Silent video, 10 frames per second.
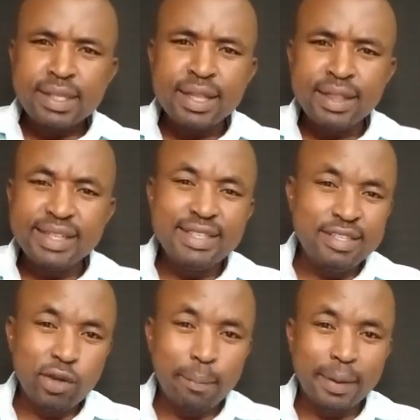This
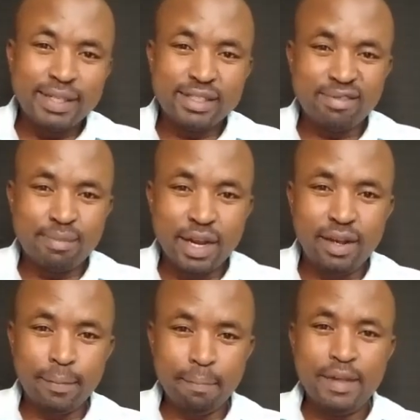is competitive
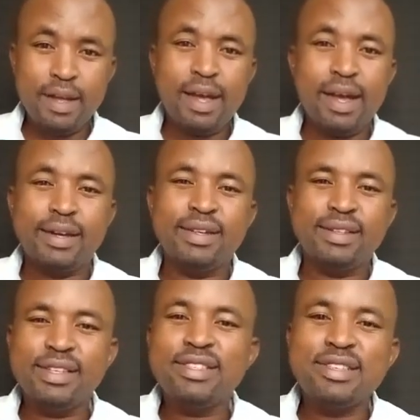bidding. And
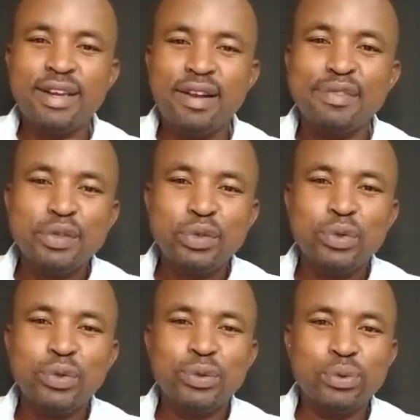this is left
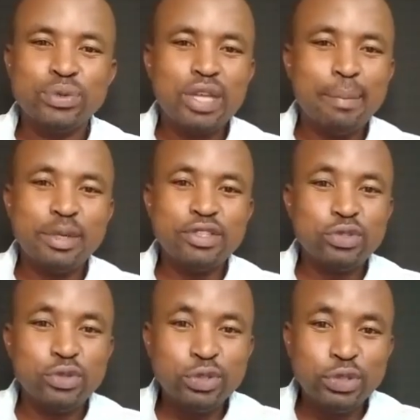to some
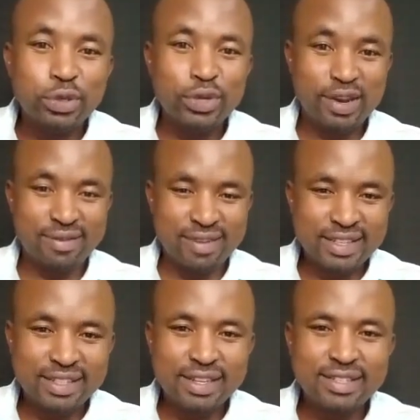institutional
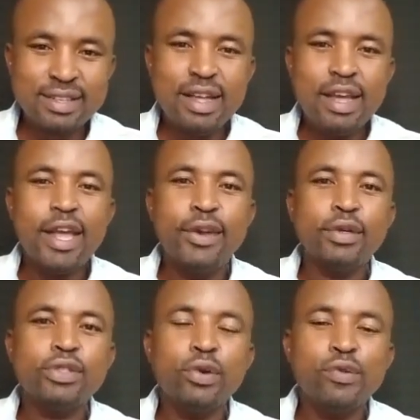investors, and
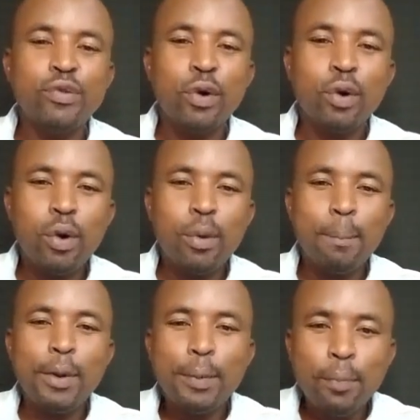also for
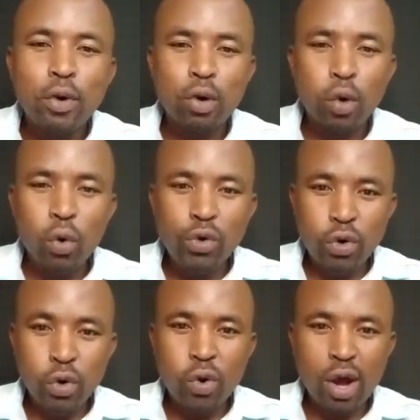people who
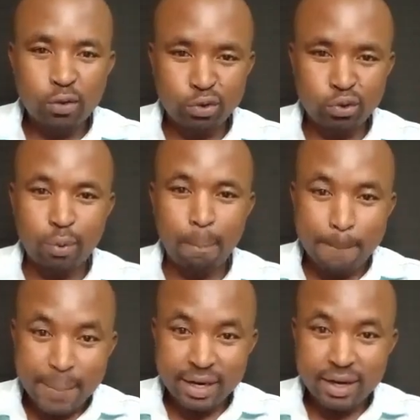know how to
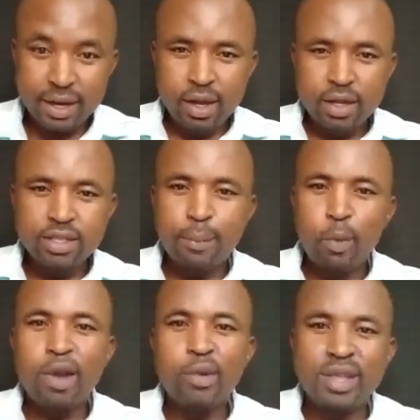bid,
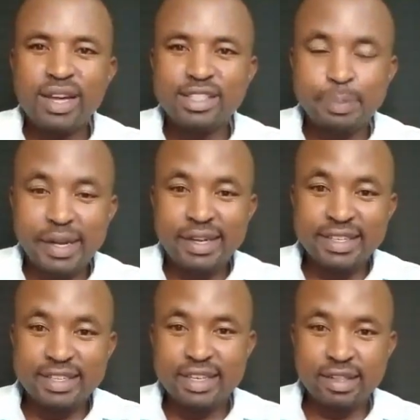someone with
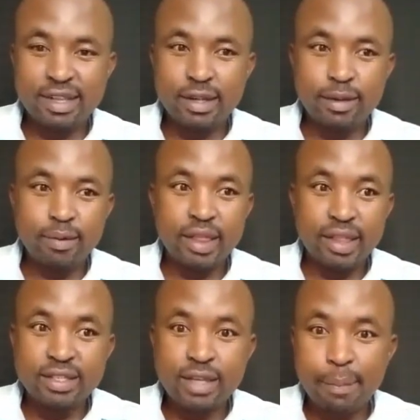experience in
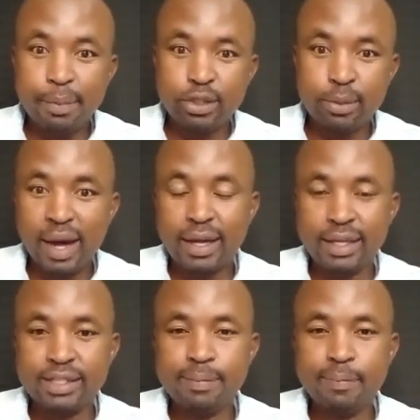these capital markets.